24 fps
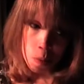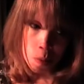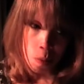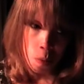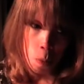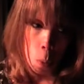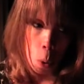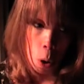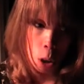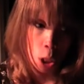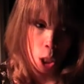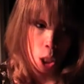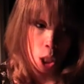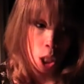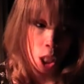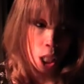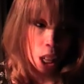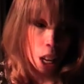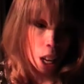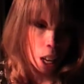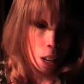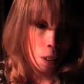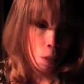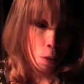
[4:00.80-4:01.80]
wadge of
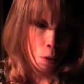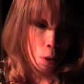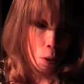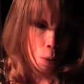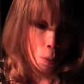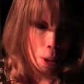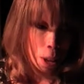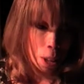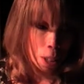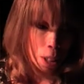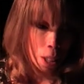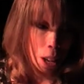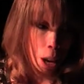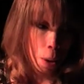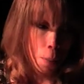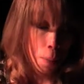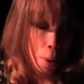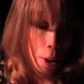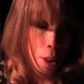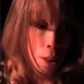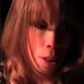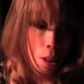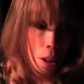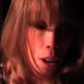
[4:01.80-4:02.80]
skin from the inside of my
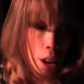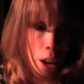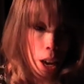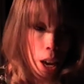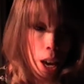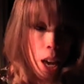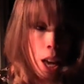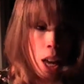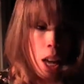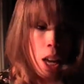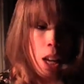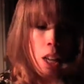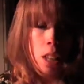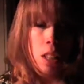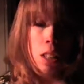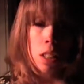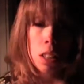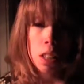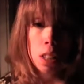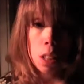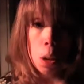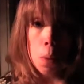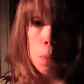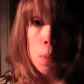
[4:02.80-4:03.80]
thigh to
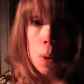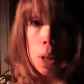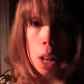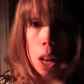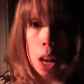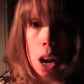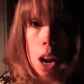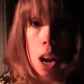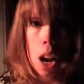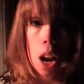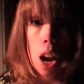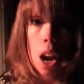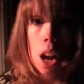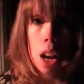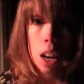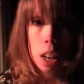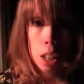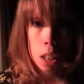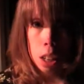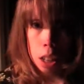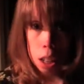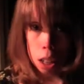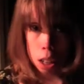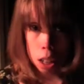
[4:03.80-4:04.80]
simulate and
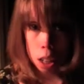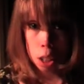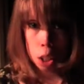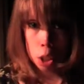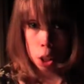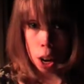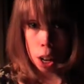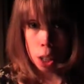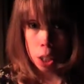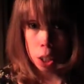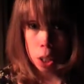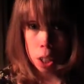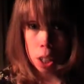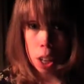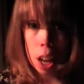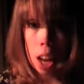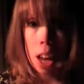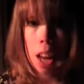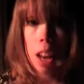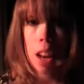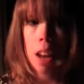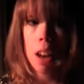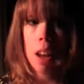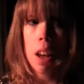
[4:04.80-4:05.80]
a contraction
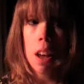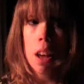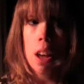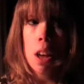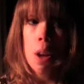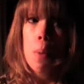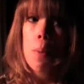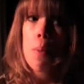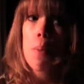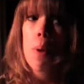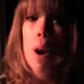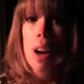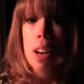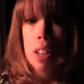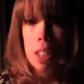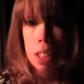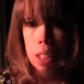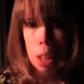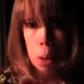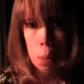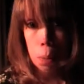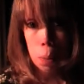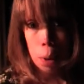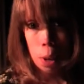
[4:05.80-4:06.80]
and
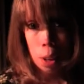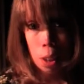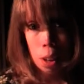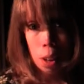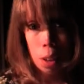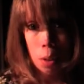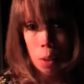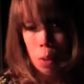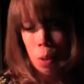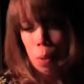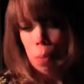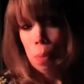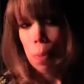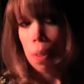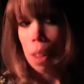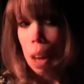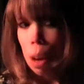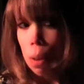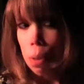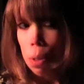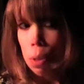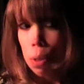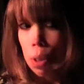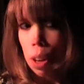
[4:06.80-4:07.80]
practicing breathing through them. That
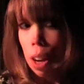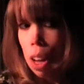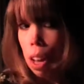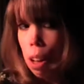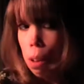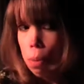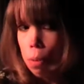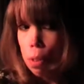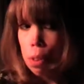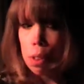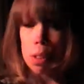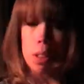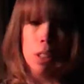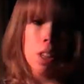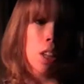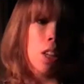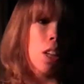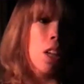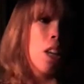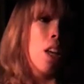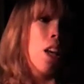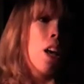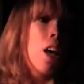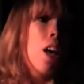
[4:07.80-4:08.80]
was really helpful.
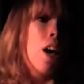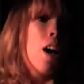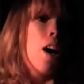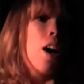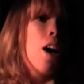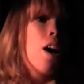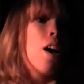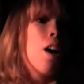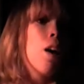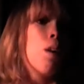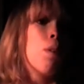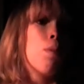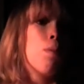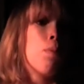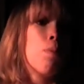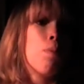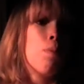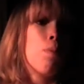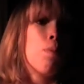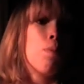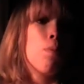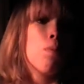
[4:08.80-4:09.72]
Um,